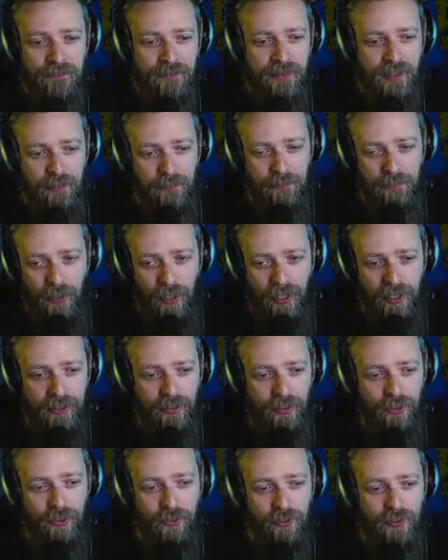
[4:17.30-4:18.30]

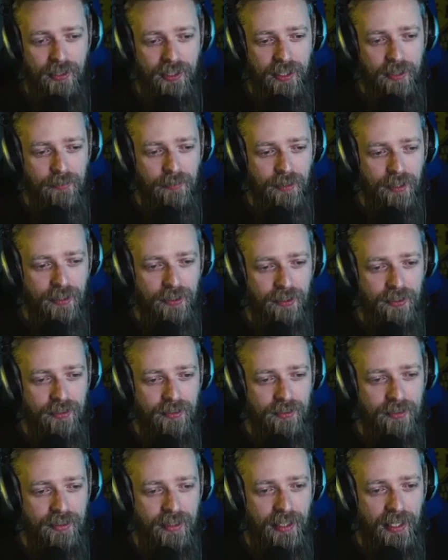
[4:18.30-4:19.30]
Milo. Hey Milo,
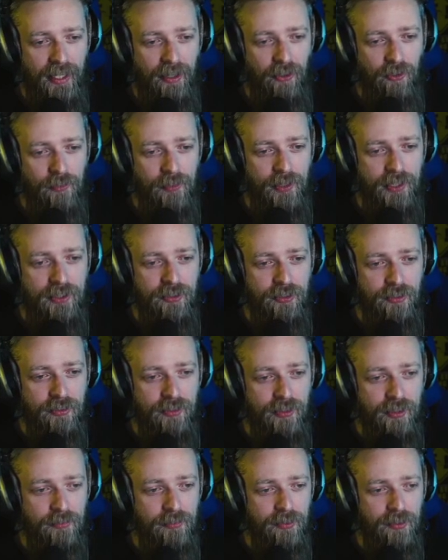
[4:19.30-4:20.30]
how am I
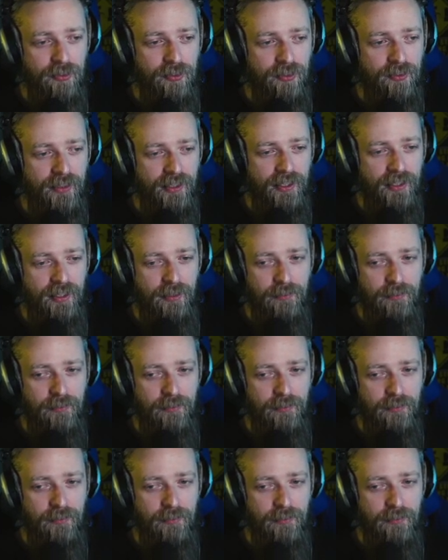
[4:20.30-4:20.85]
doing? I'm doing alright.